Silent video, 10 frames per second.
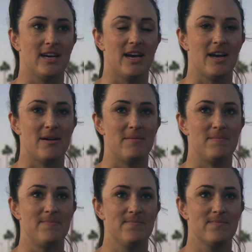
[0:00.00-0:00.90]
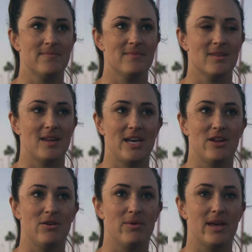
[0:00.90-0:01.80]
I
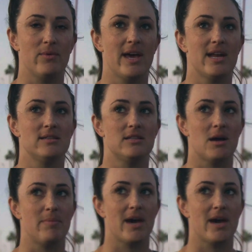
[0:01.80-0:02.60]
know we had to stop